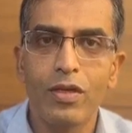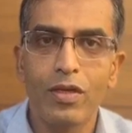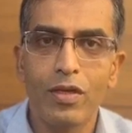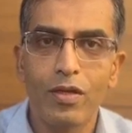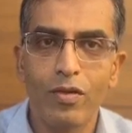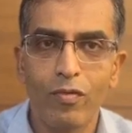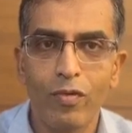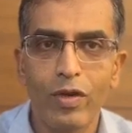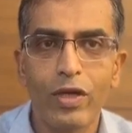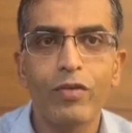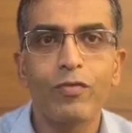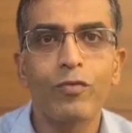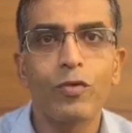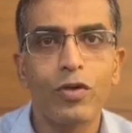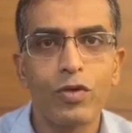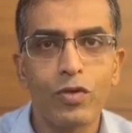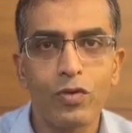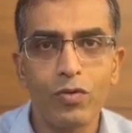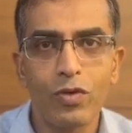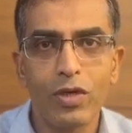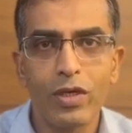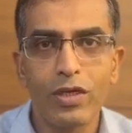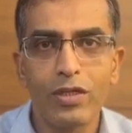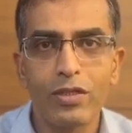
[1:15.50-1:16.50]
wait for
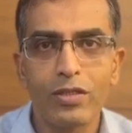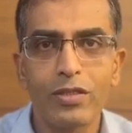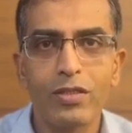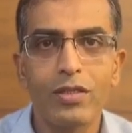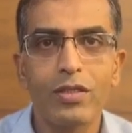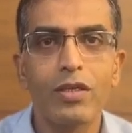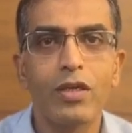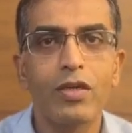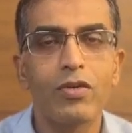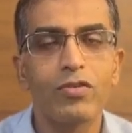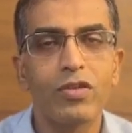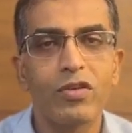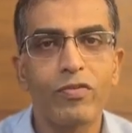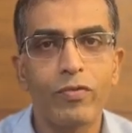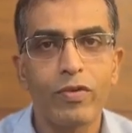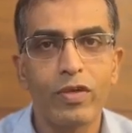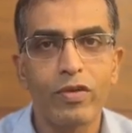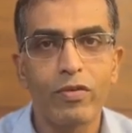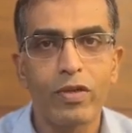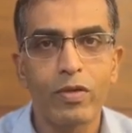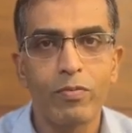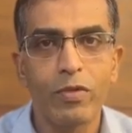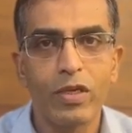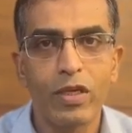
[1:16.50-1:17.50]
2 days, see how the
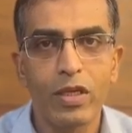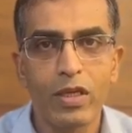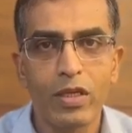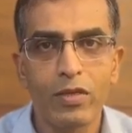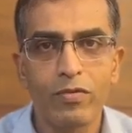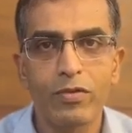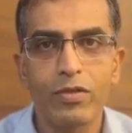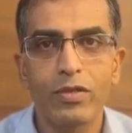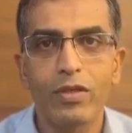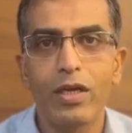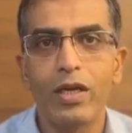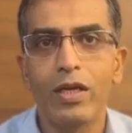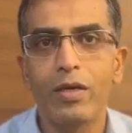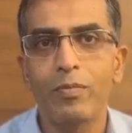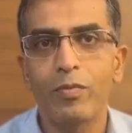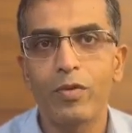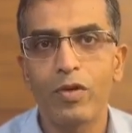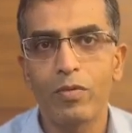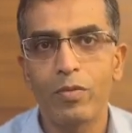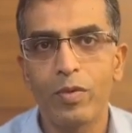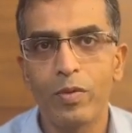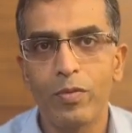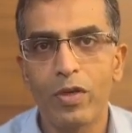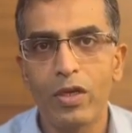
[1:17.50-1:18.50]
fever behaves, and
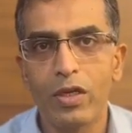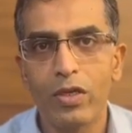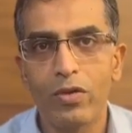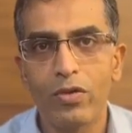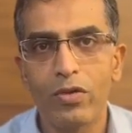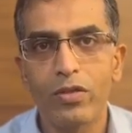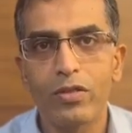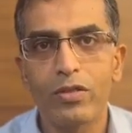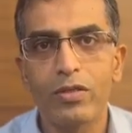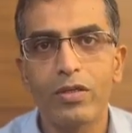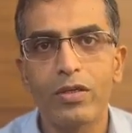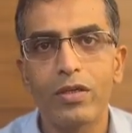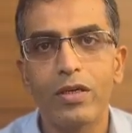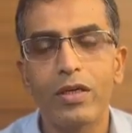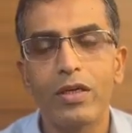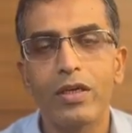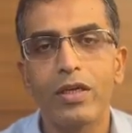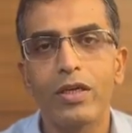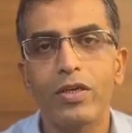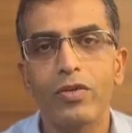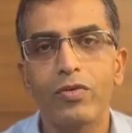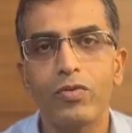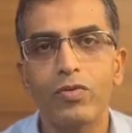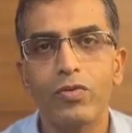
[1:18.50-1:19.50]
probably on third day
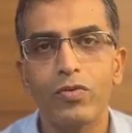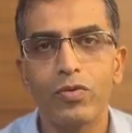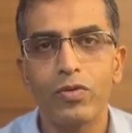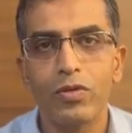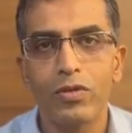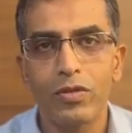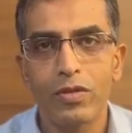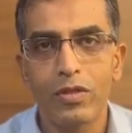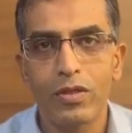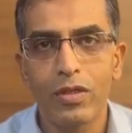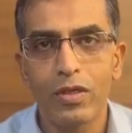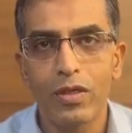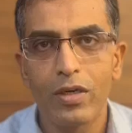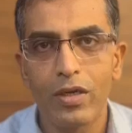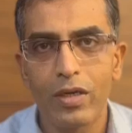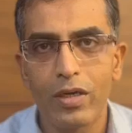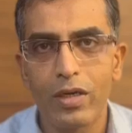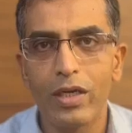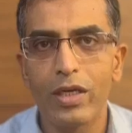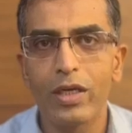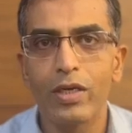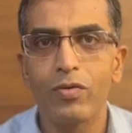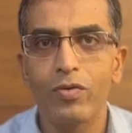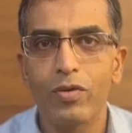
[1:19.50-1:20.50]
you do a
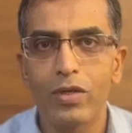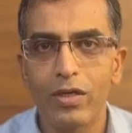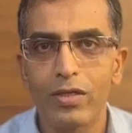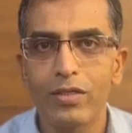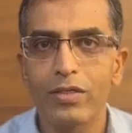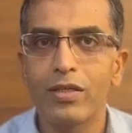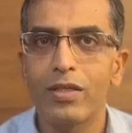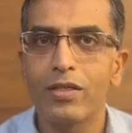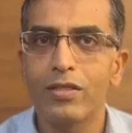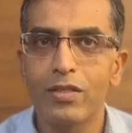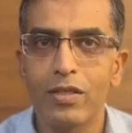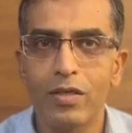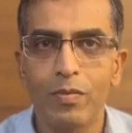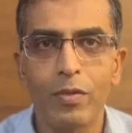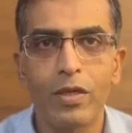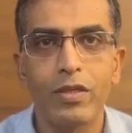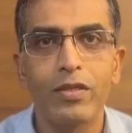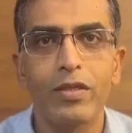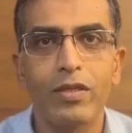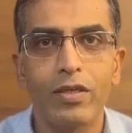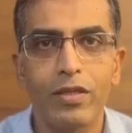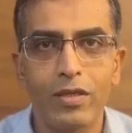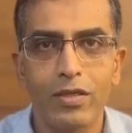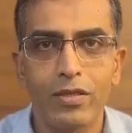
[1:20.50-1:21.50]
dengue test and some
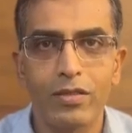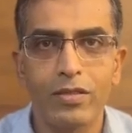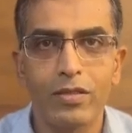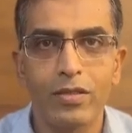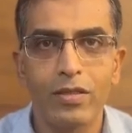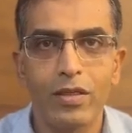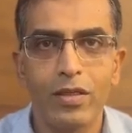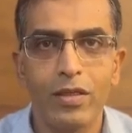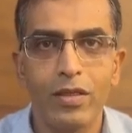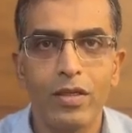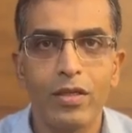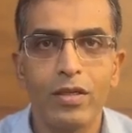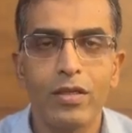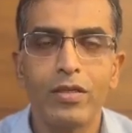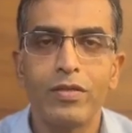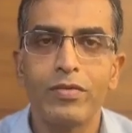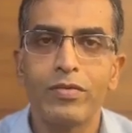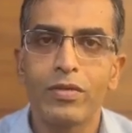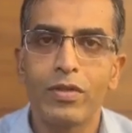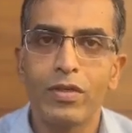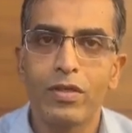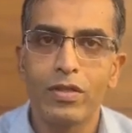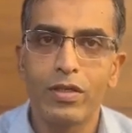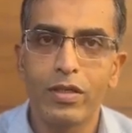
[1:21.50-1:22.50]
other test.
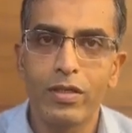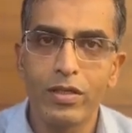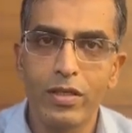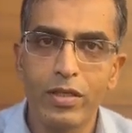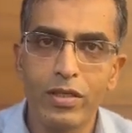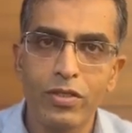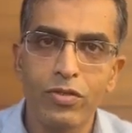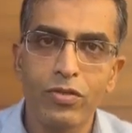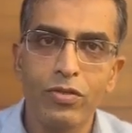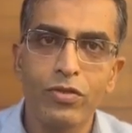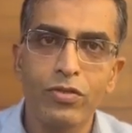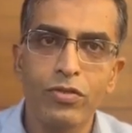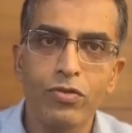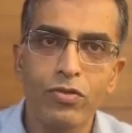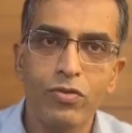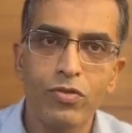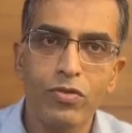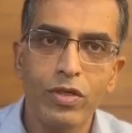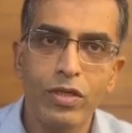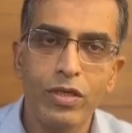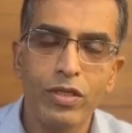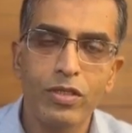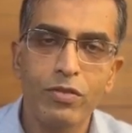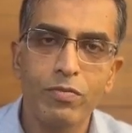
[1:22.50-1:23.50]
The test also,
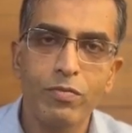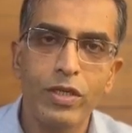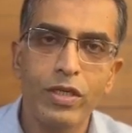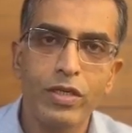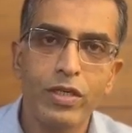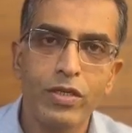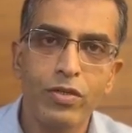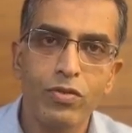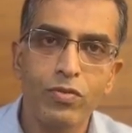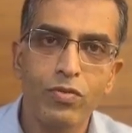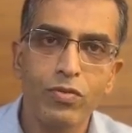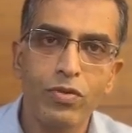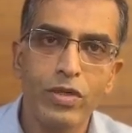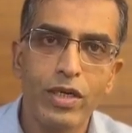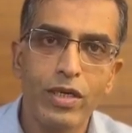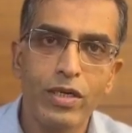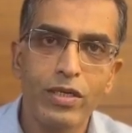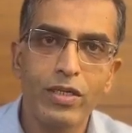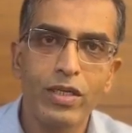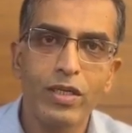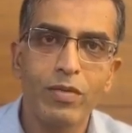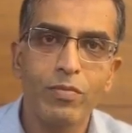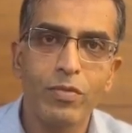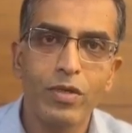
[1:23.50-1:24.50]
it is better to get
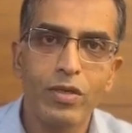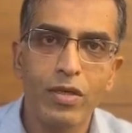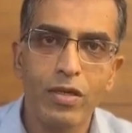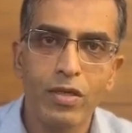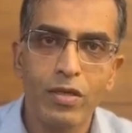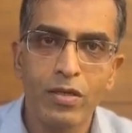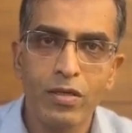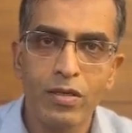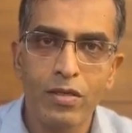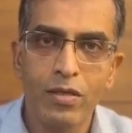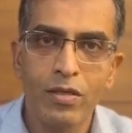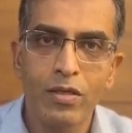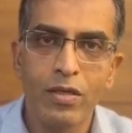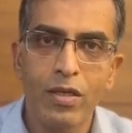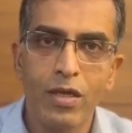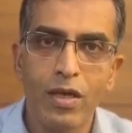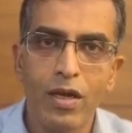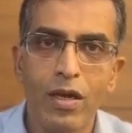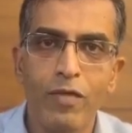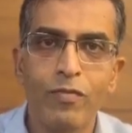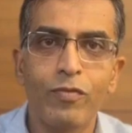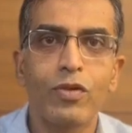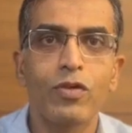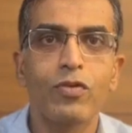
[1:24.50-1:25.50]
them done
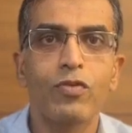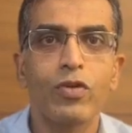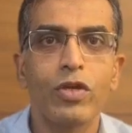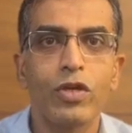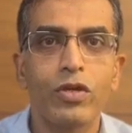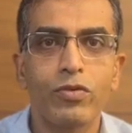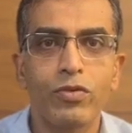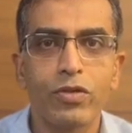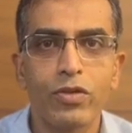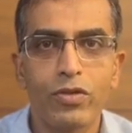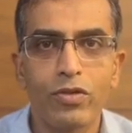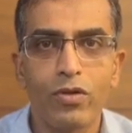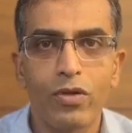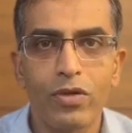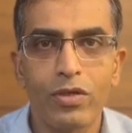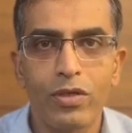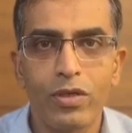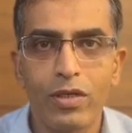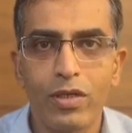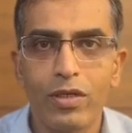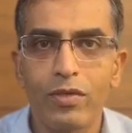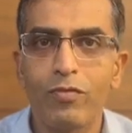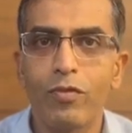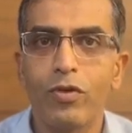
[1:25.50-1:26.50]
after going to your
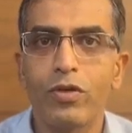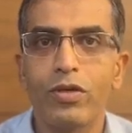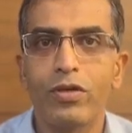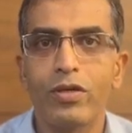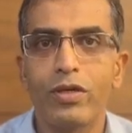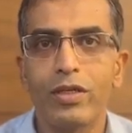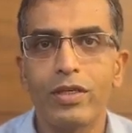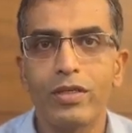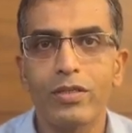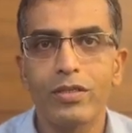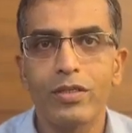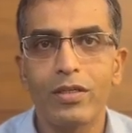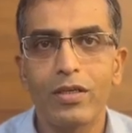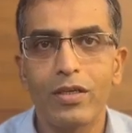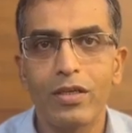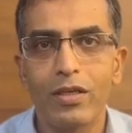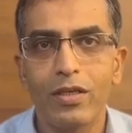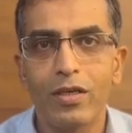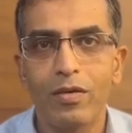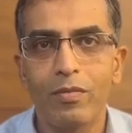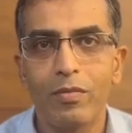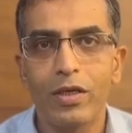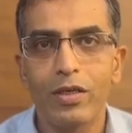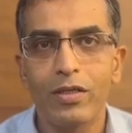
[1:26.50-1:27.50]
doctor and whatever test he
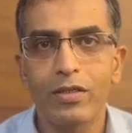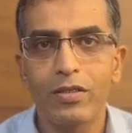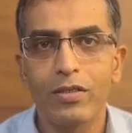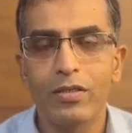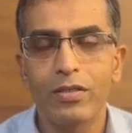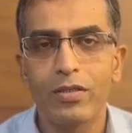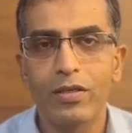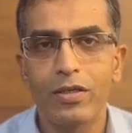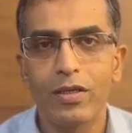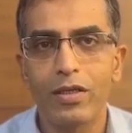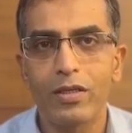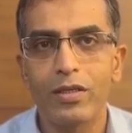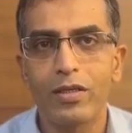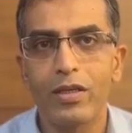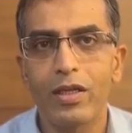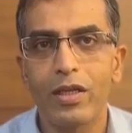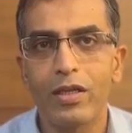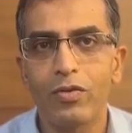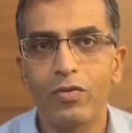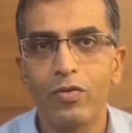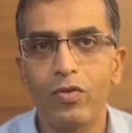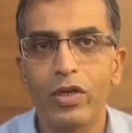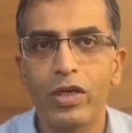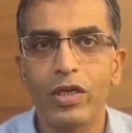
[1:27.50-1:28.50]
recommends, rather
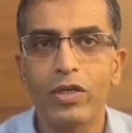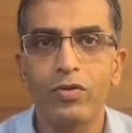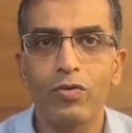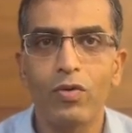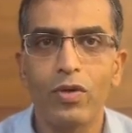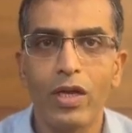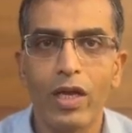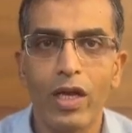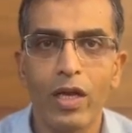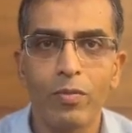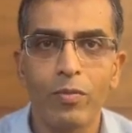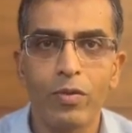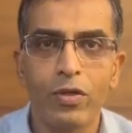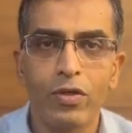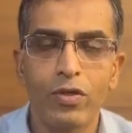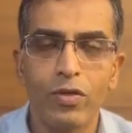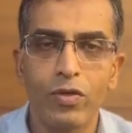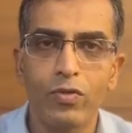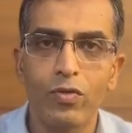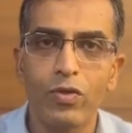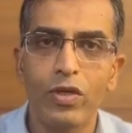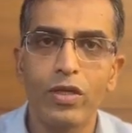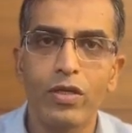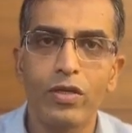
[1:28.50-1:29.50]
than going to lab,
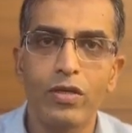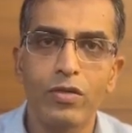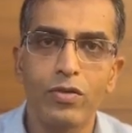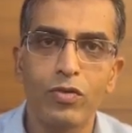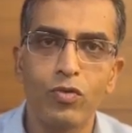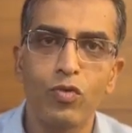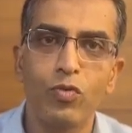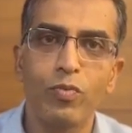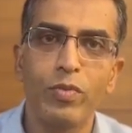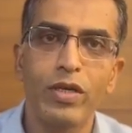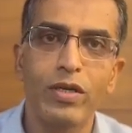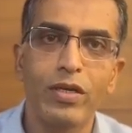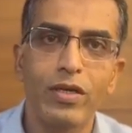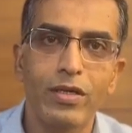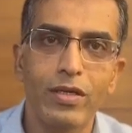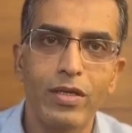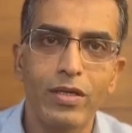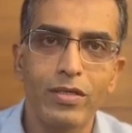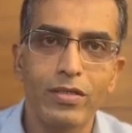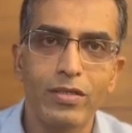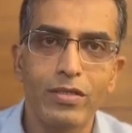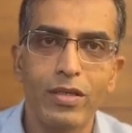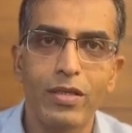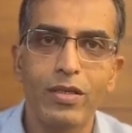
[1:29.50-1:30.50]
doing too many
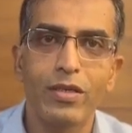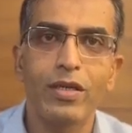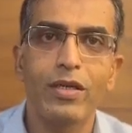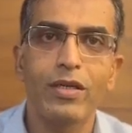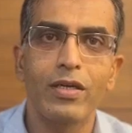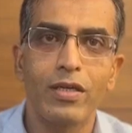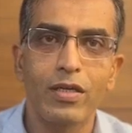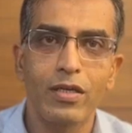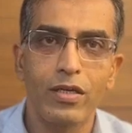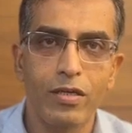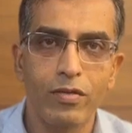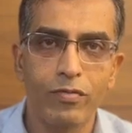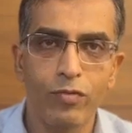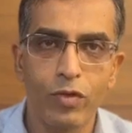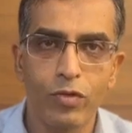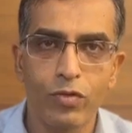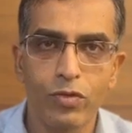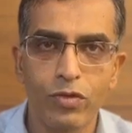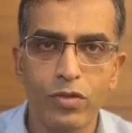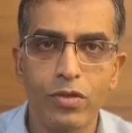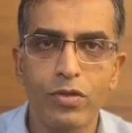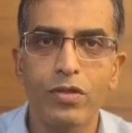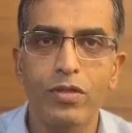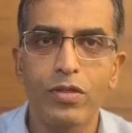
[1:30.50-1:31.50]
tests and getting
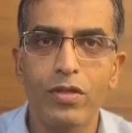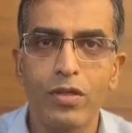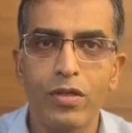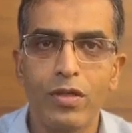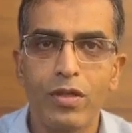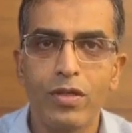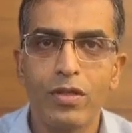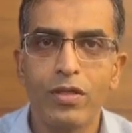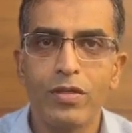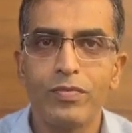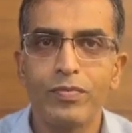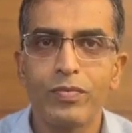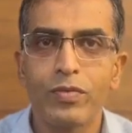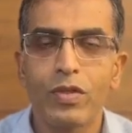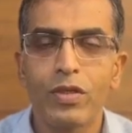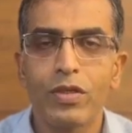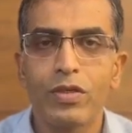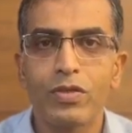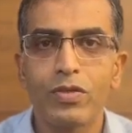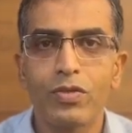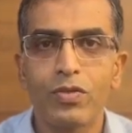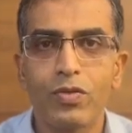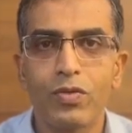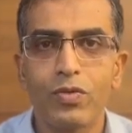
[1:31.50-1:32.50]
confused.
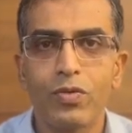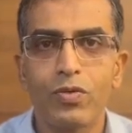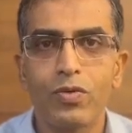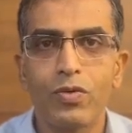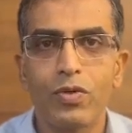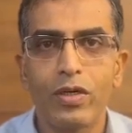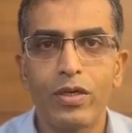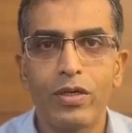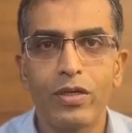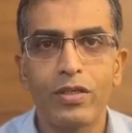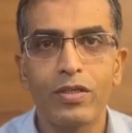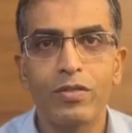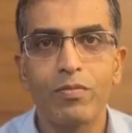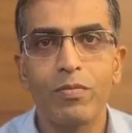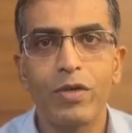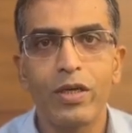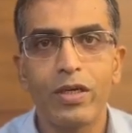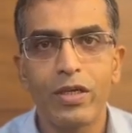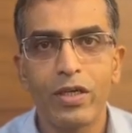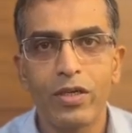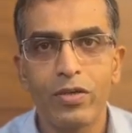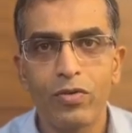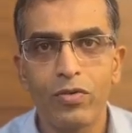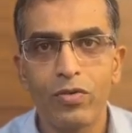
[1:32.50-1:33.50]
So it is
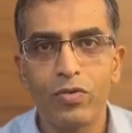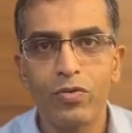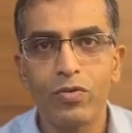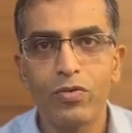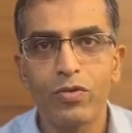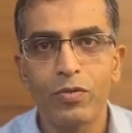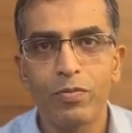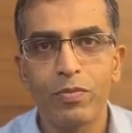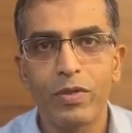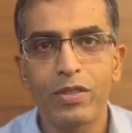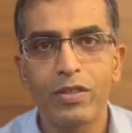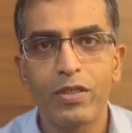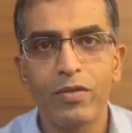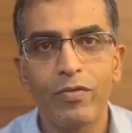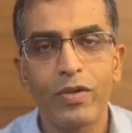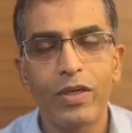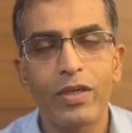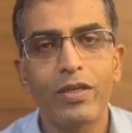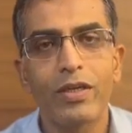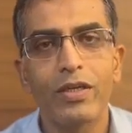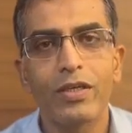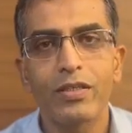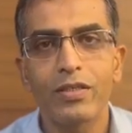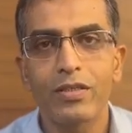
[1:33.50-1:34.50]
better to do specific
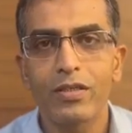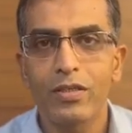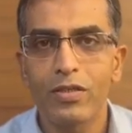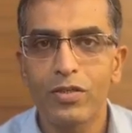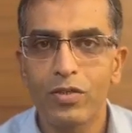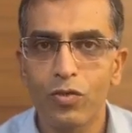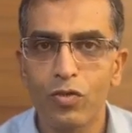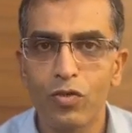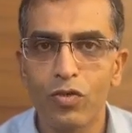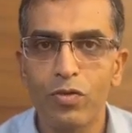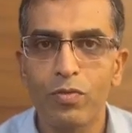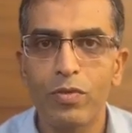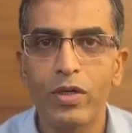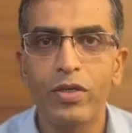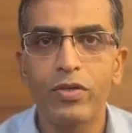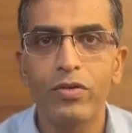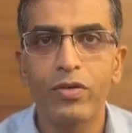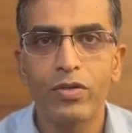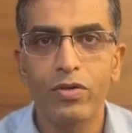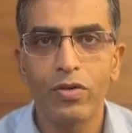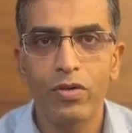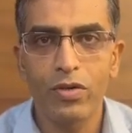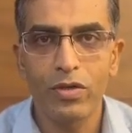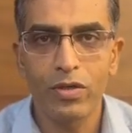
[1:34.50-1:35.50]
test told by your
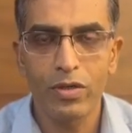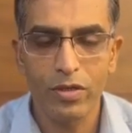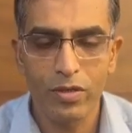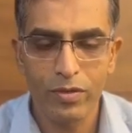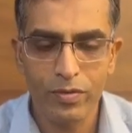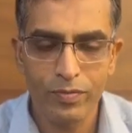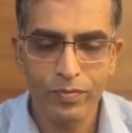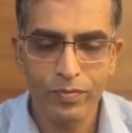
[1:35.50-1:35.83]
doctor.